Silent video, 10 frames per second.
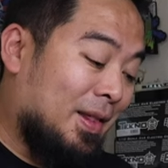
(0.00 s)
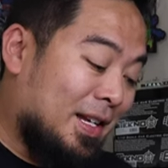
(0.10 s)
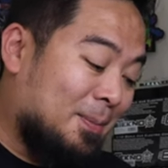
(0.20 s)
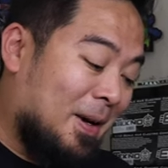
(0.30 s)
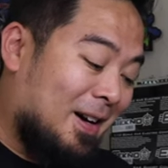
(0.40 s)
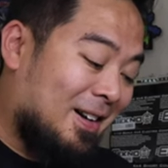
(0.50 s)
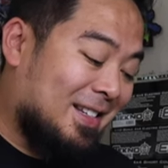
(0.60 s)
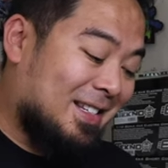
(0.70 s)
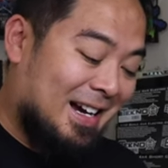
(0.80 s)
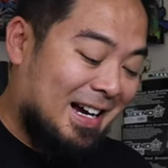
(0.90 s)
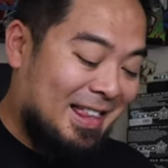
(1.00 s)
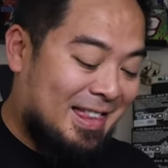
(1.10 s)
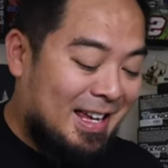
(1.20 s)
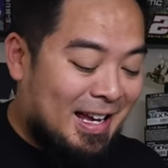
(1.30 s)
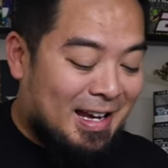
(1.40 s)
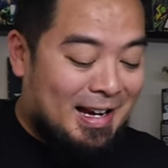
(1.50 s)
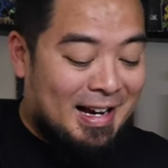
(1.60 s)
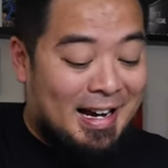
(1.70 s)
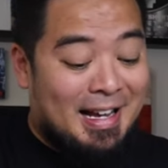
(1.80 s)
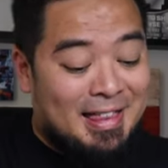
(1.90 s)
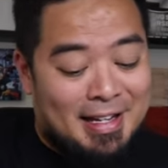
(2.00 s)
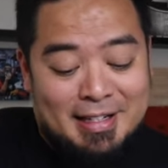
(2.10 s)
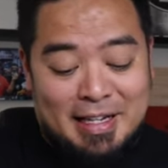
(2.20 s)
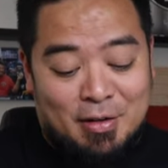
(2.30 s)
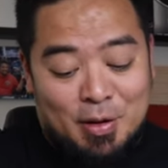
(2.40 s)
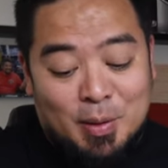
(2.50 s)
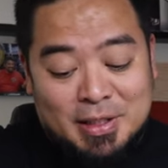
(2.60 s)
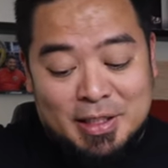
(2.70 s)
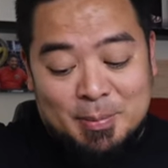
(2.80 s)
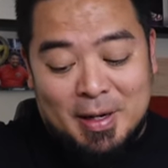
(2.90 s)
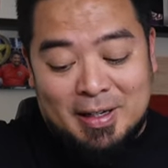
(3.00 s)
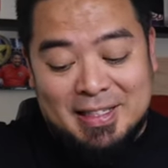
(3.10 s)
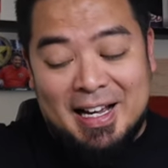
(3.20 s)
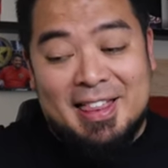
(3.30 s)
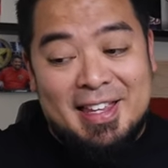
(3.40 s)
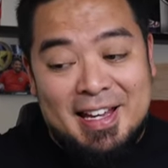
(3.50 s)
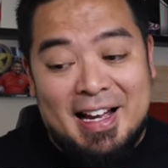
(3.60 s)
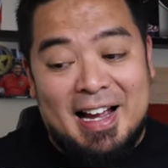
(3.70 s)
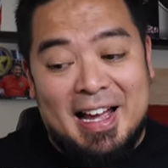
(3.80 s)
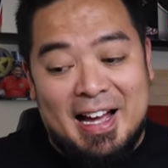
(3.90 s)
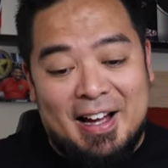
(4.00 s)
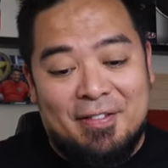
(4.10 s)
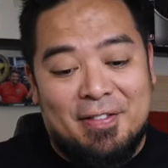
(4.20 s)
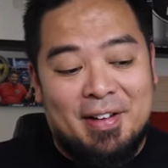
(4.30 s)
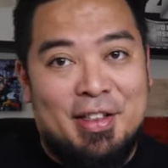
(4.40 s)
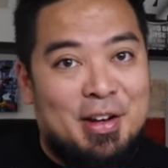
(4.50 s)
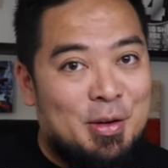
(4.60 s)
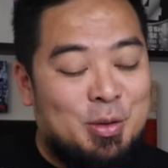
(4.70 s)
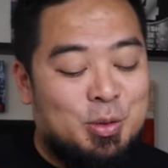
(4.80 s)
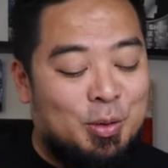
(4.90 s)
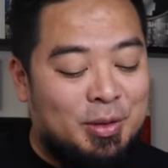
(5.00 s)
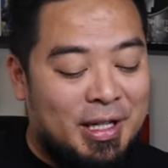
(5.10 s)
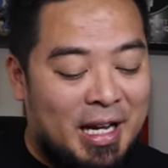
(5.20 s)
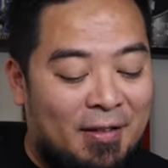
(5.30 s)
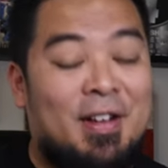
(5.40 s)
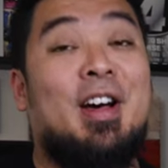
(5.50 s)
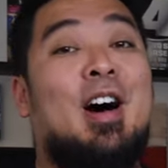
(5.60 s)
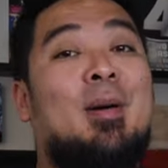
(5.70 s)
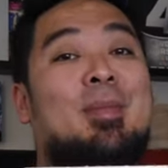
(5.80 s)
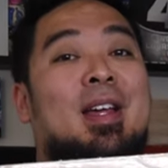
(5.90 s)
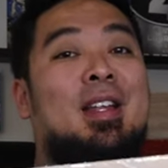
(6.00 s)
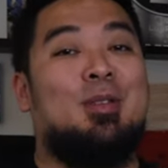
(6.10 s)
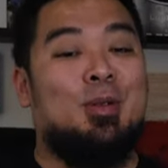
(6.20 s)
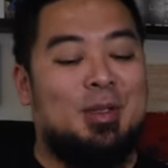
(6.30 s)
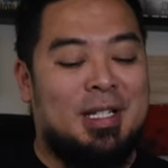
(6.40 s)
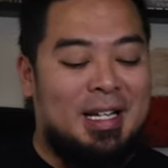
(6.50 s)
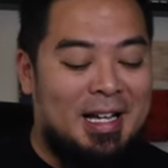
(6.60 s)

in this box, I think, because I don't know what's in this box, I think I have the new tools. They have an updated tool set